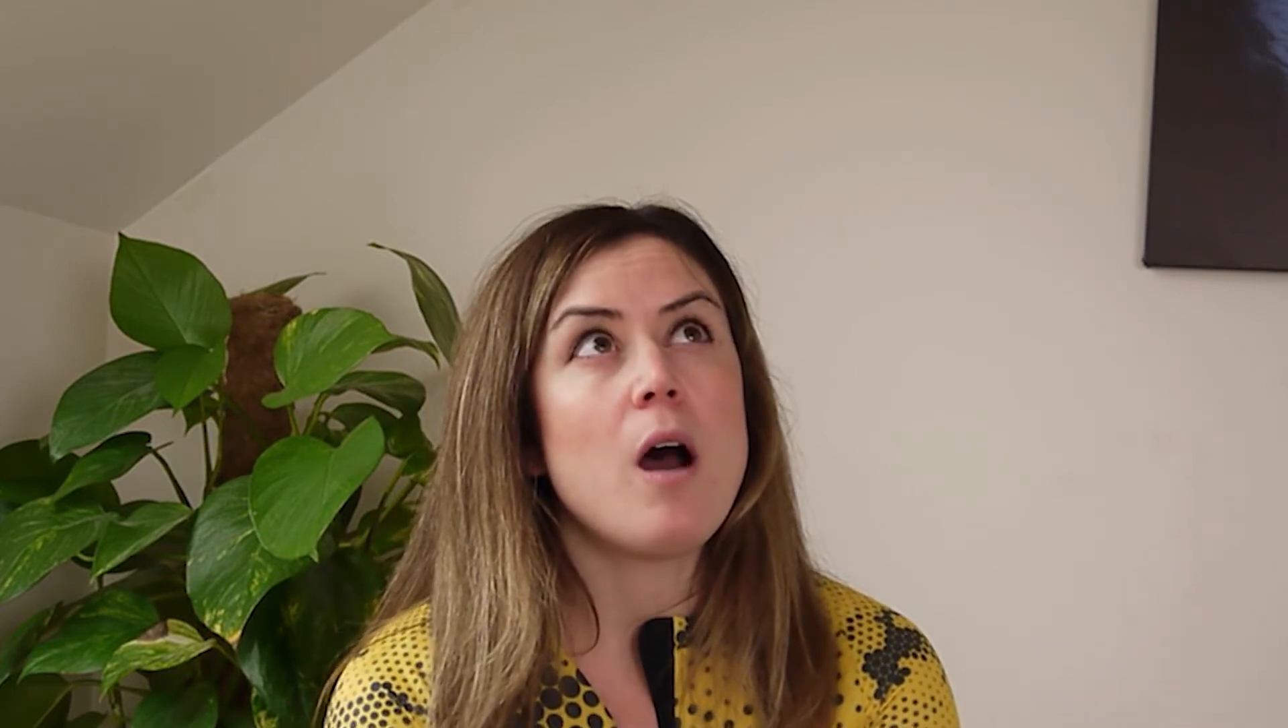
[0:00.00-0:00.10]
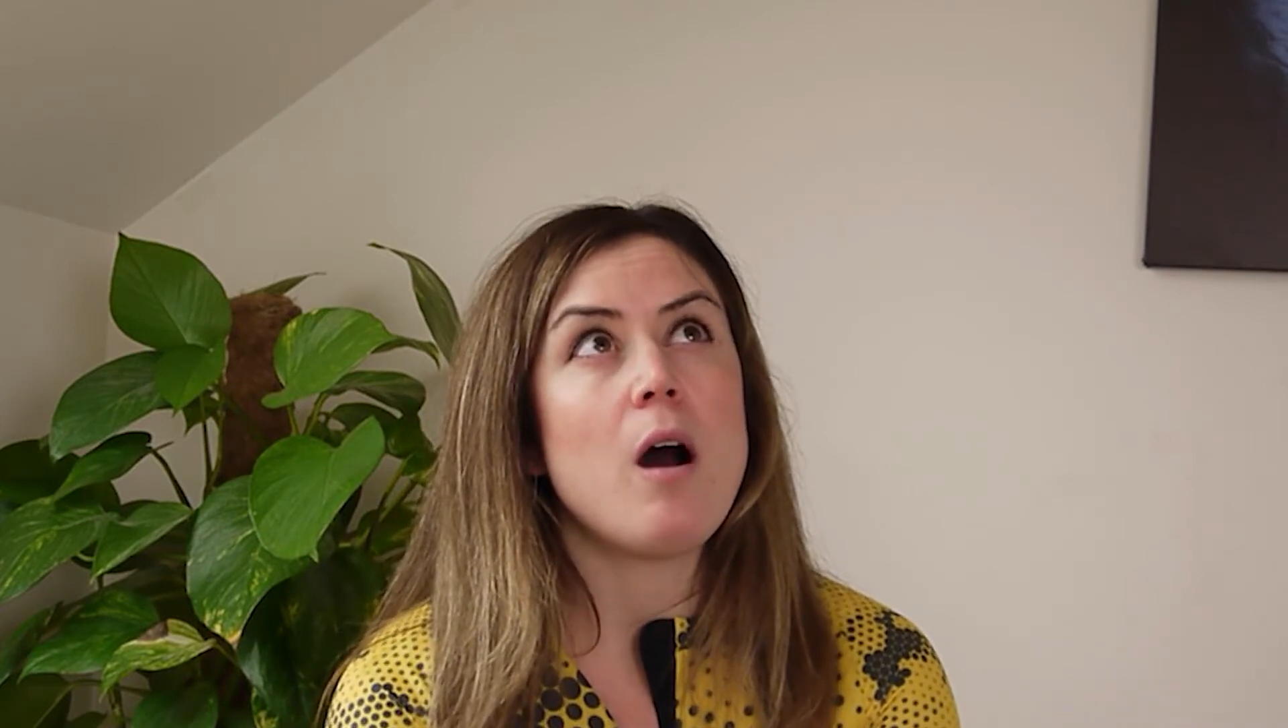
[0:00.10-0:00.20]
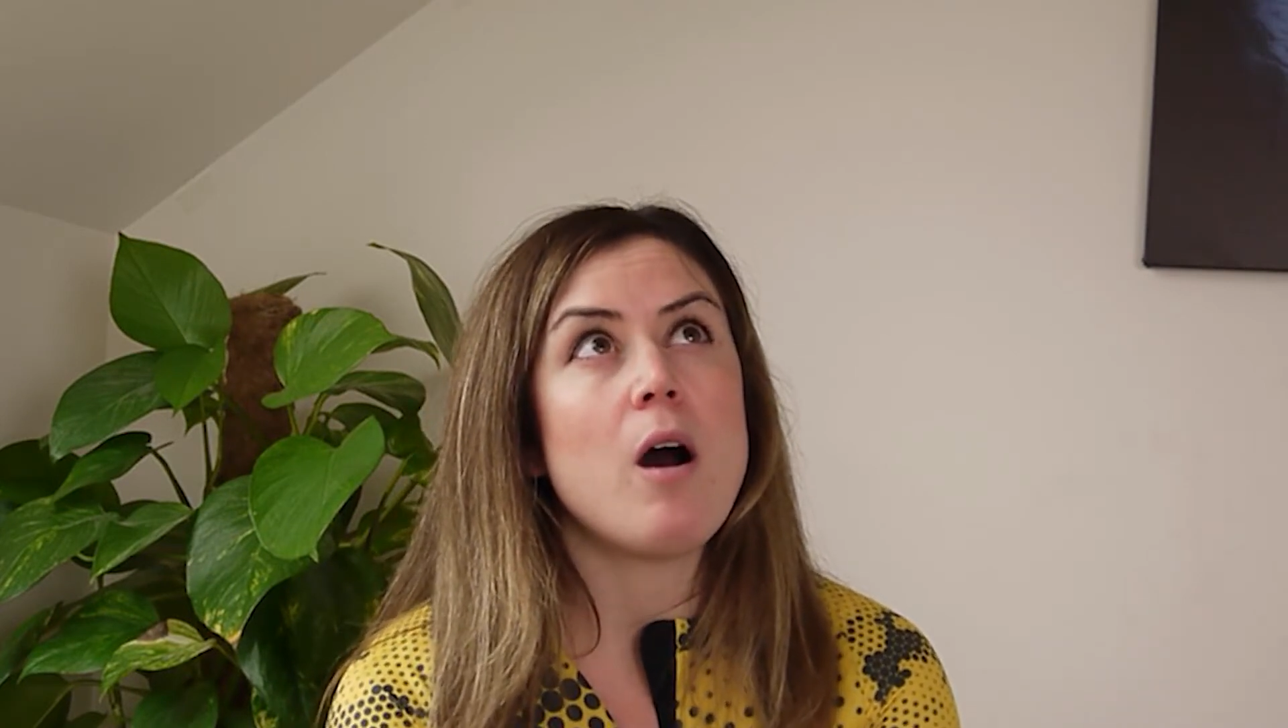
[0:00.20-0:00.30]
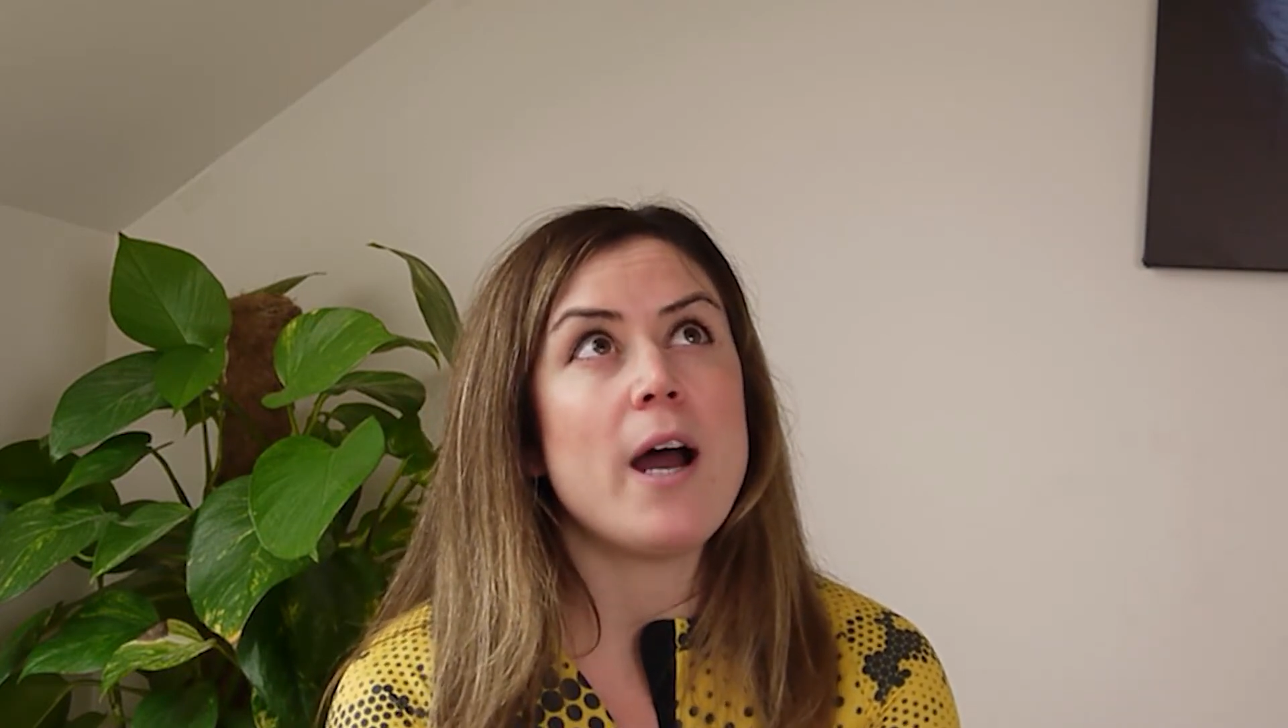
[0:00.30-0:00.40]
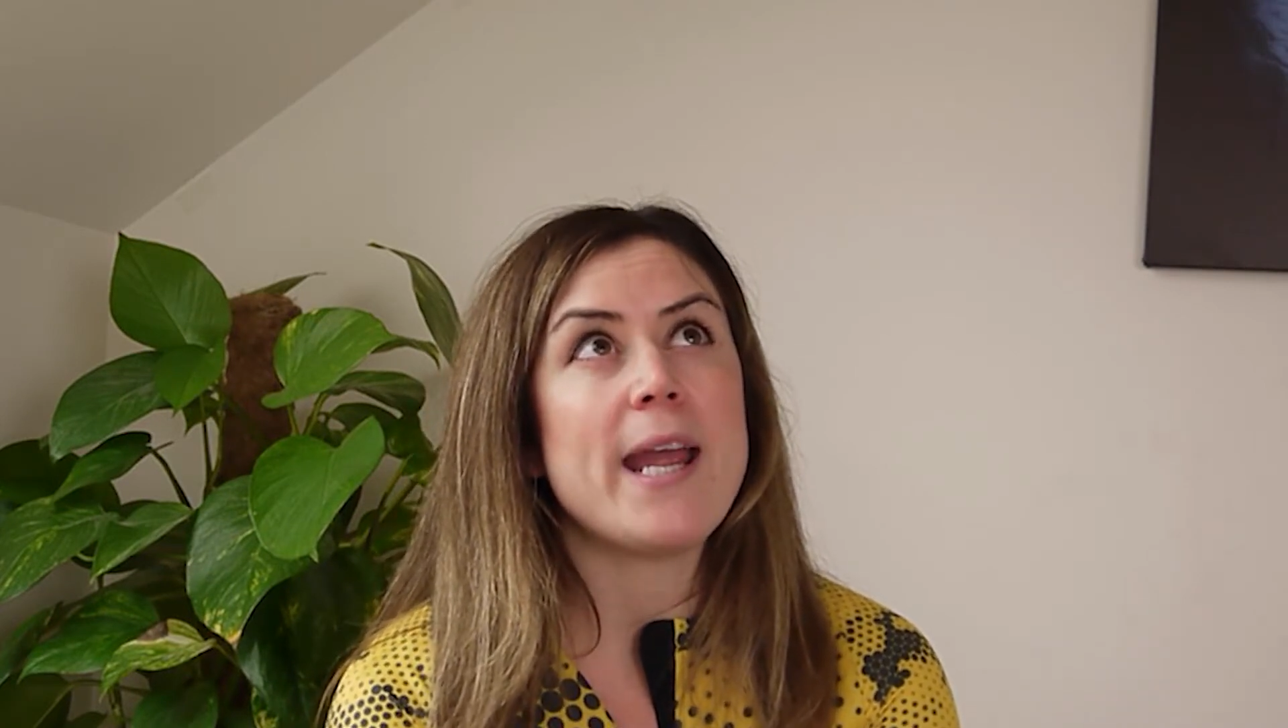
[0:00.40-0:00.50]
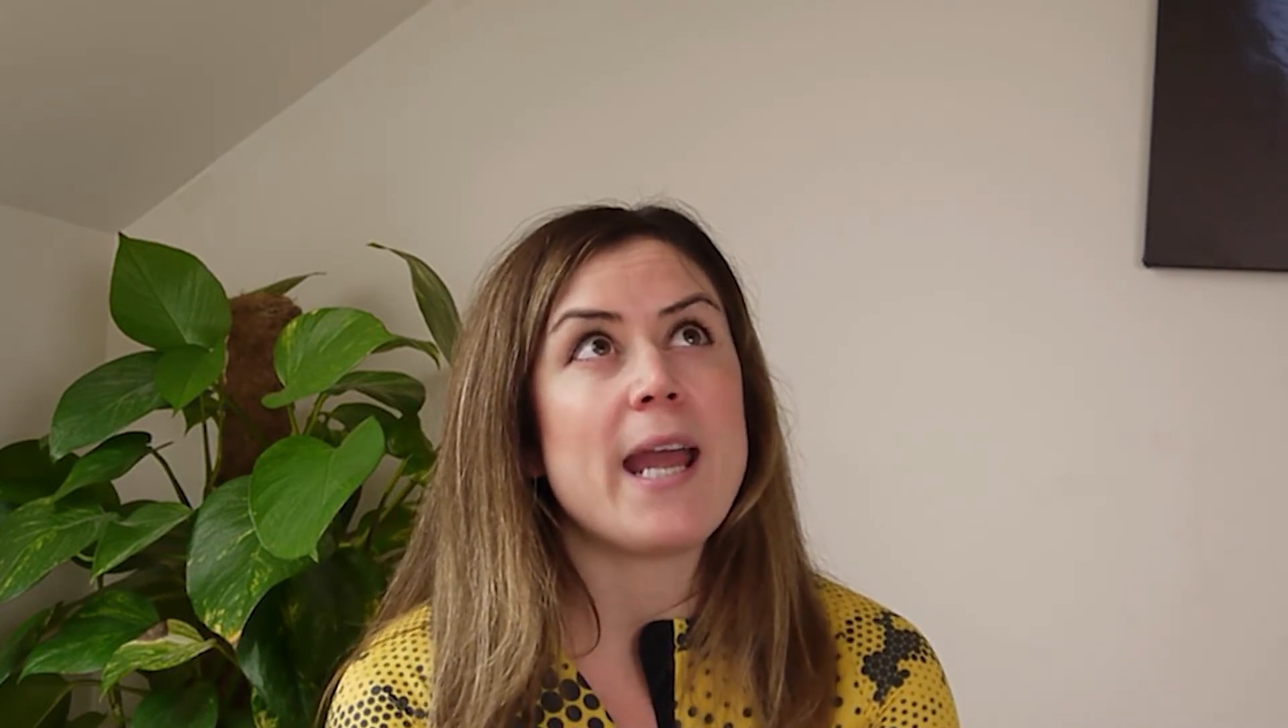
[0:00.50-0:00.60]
I